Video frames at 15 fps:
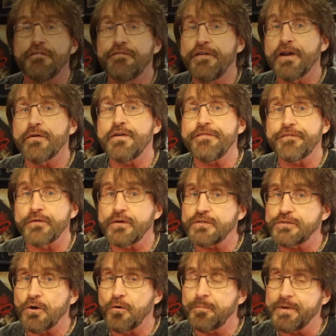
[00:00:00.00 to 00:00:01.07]
very first
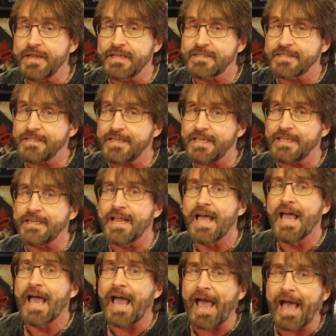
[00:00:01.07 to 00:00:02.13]
opening scene,
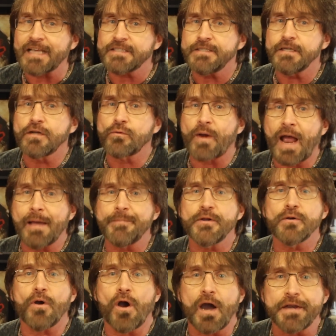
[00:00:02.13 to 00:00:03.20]
has to grab
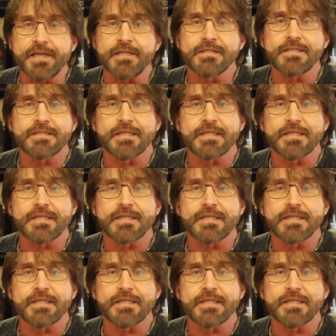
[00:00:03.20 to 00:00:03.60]
your audience's